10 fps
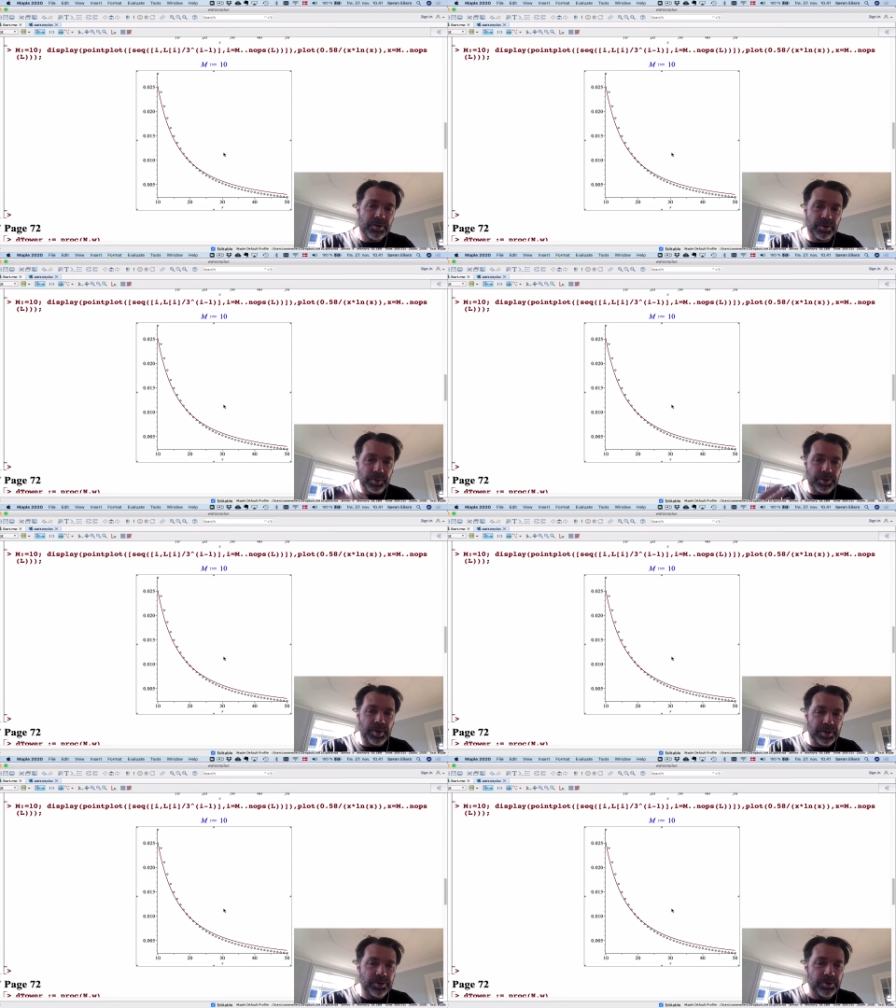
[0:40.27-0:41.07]
So we
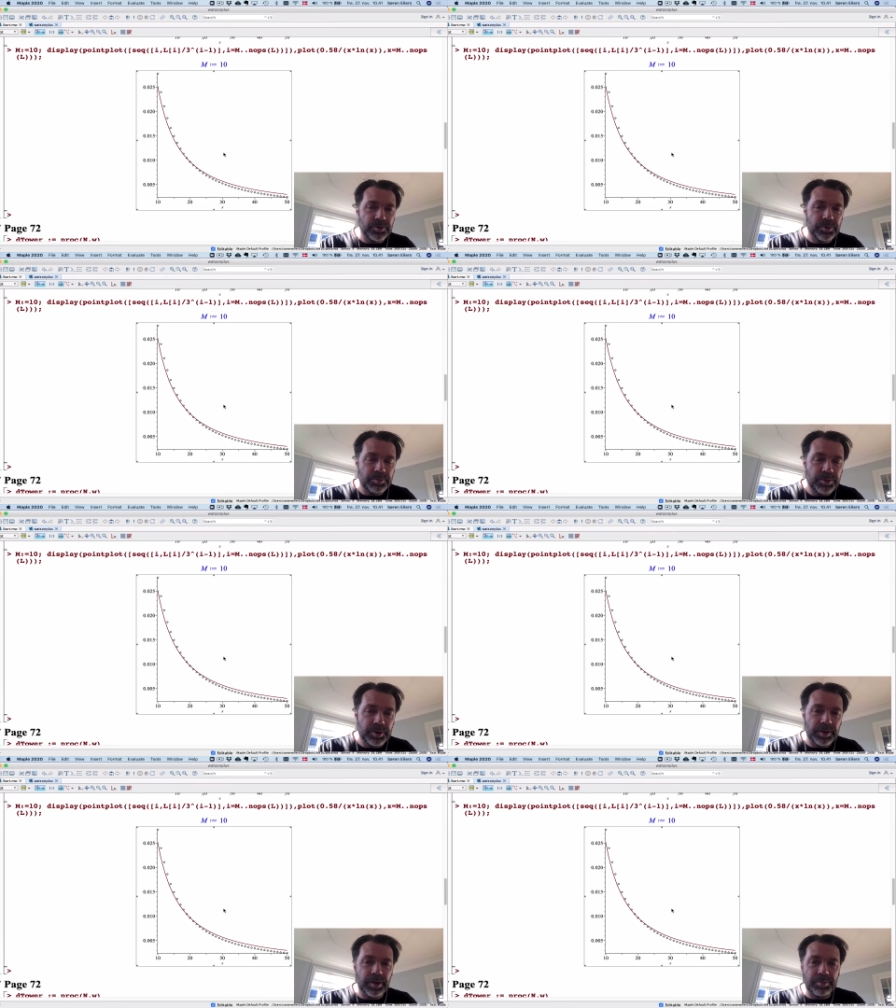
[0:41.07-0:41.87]
try to
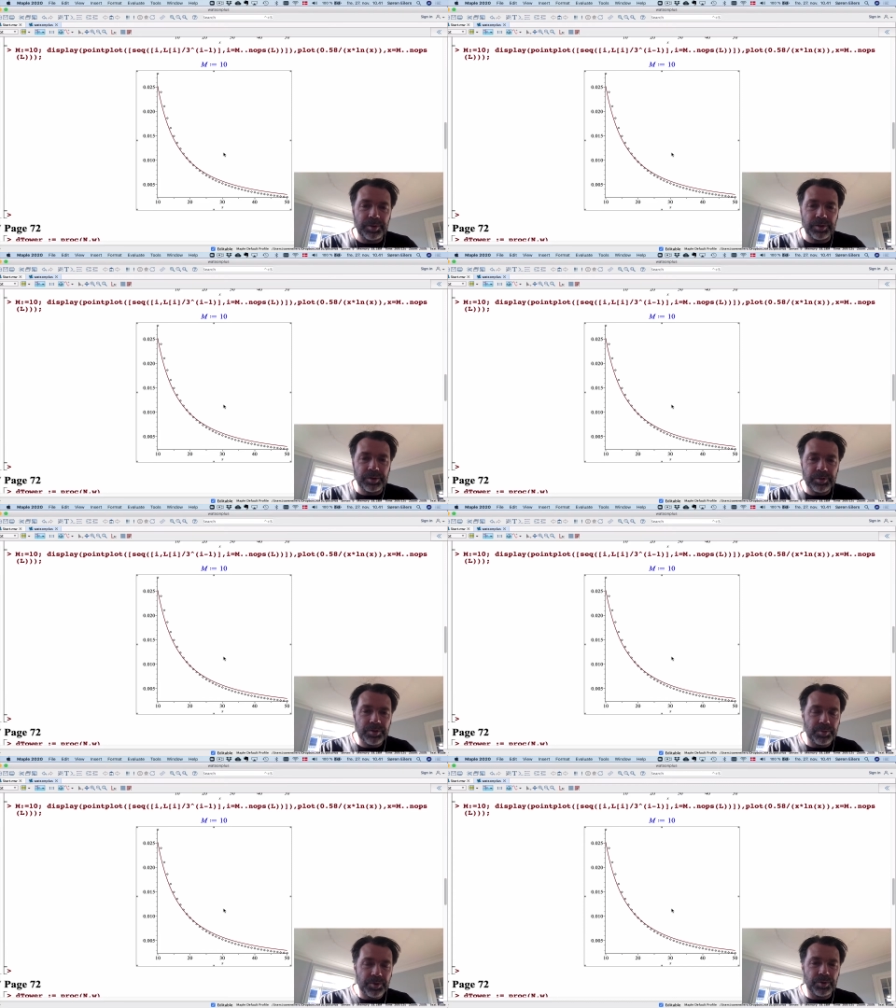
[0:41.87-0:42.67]
put it up on
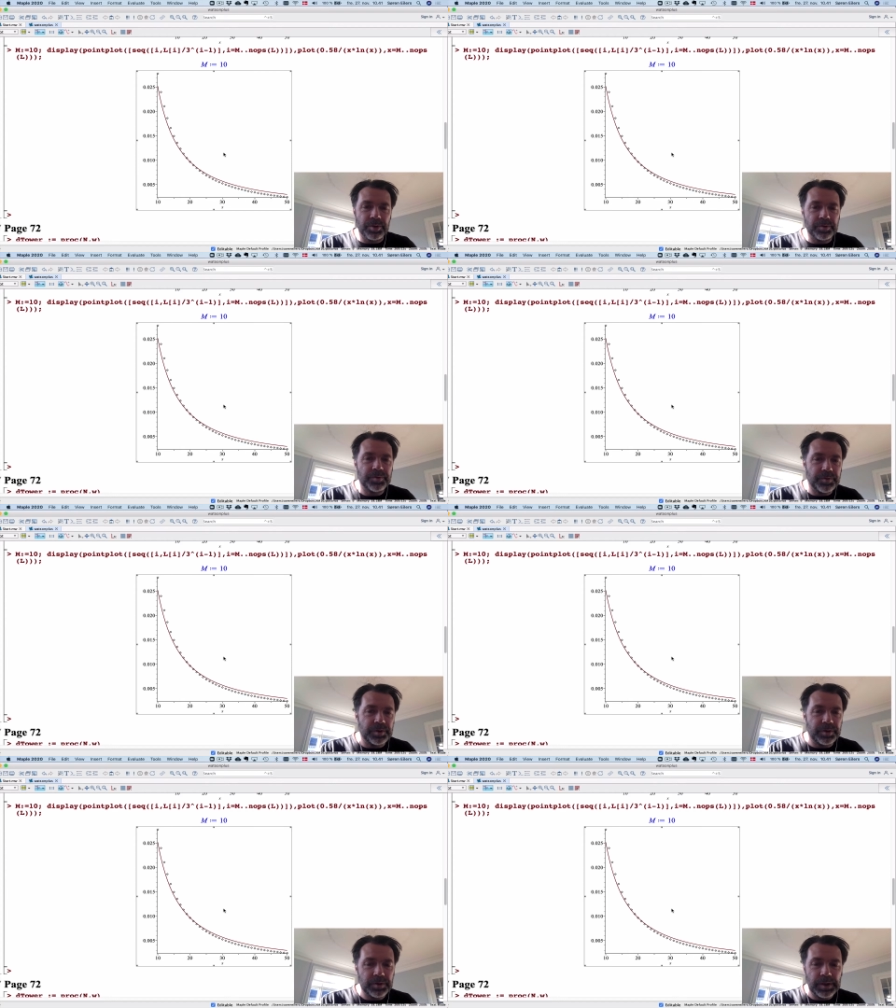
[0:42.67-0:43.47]
some sort of
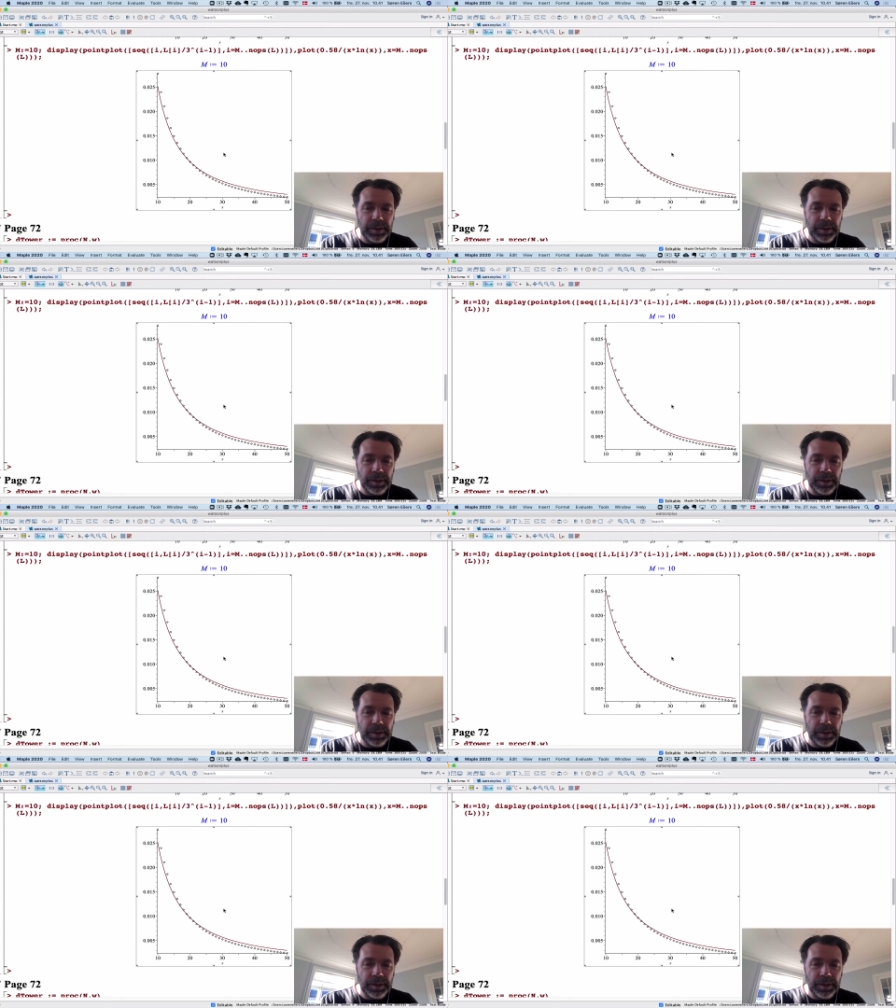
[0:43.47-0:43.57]
uh,